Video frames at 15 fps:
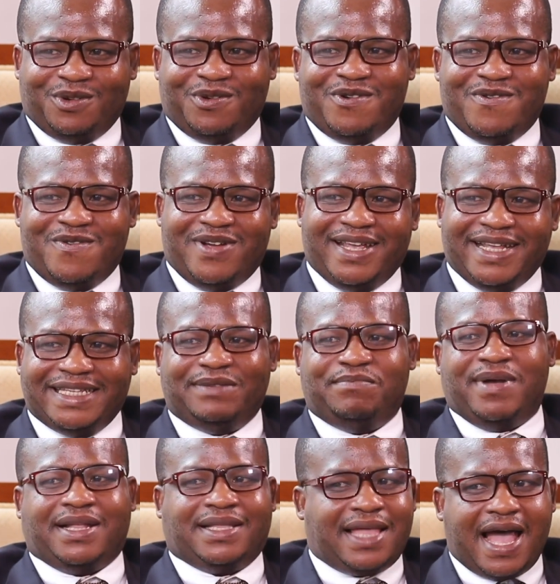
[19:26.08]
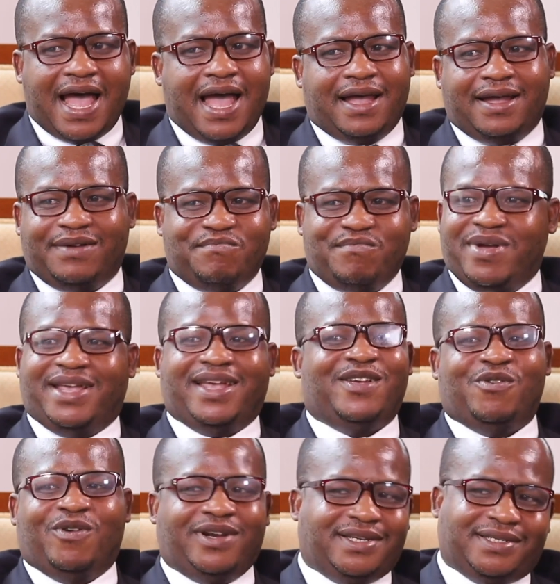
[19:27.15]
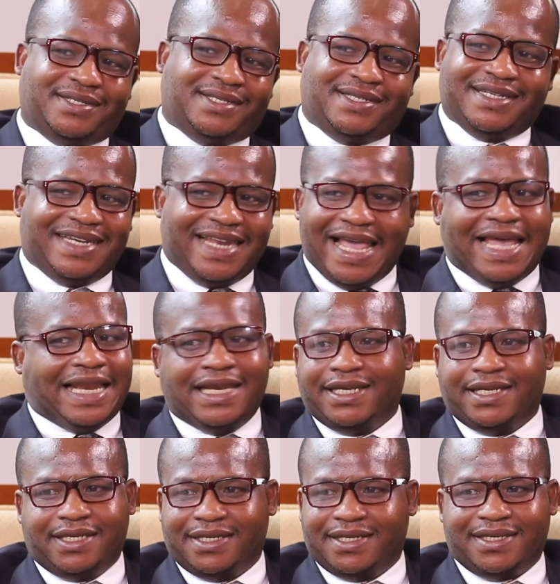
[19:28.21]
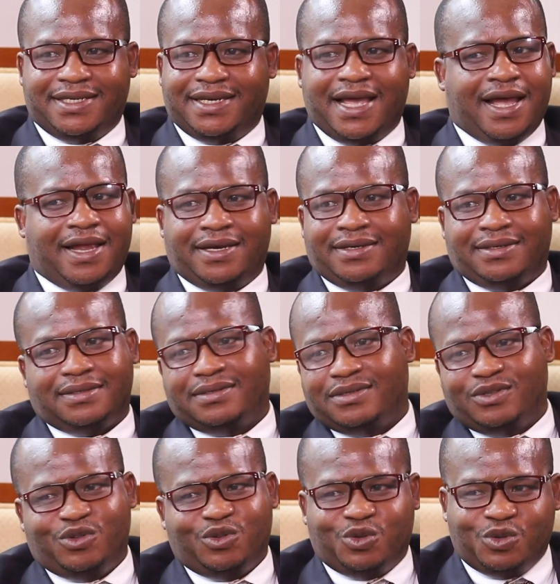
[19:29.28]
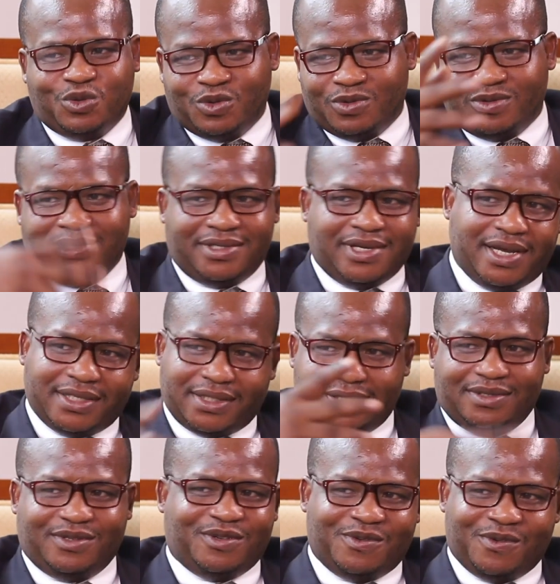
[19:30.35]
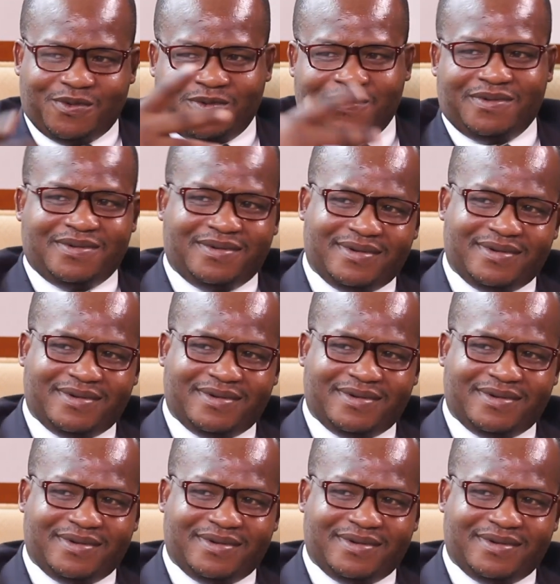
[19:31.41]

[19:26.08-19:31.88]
So it's better making your decision early than you just, you know,